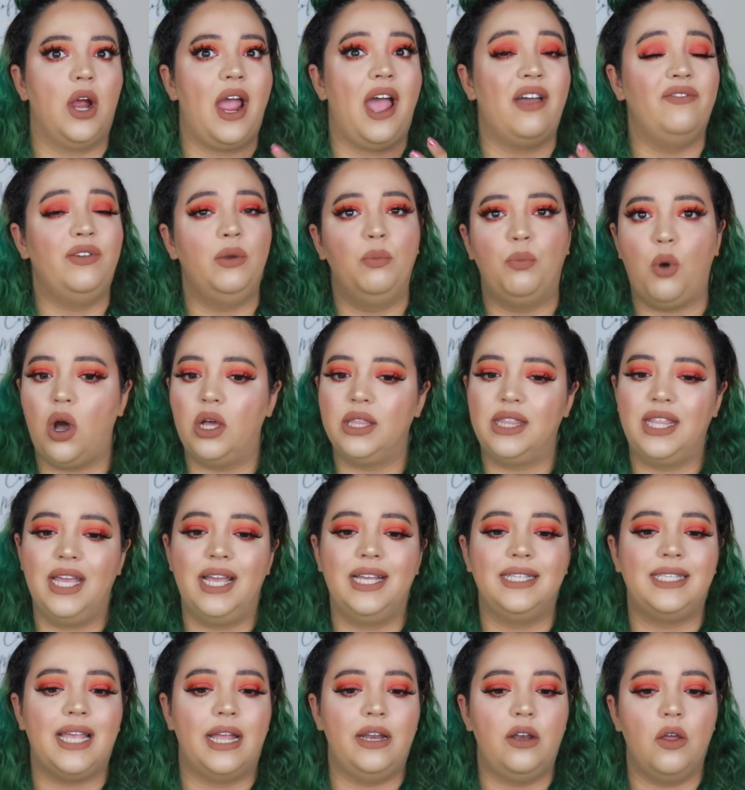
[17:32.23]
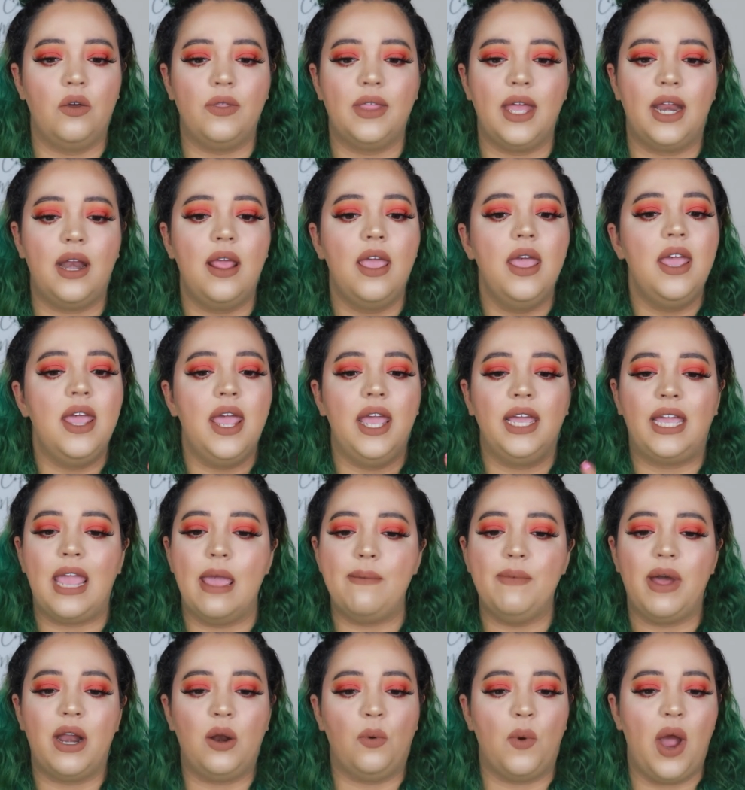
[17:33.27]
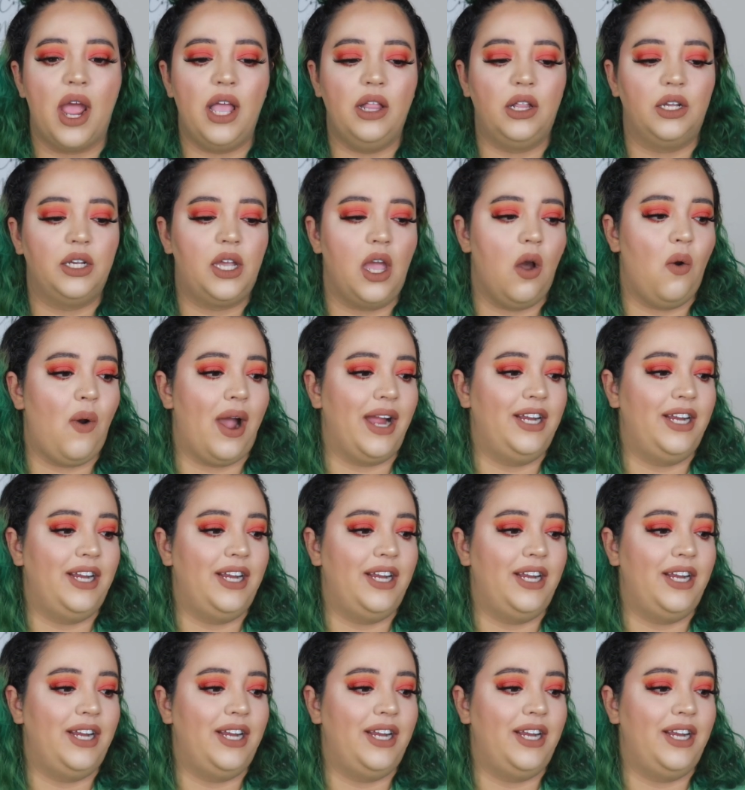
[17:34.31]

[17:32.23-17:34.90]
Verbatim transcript: Have you bought this? I know that it came out a while ago.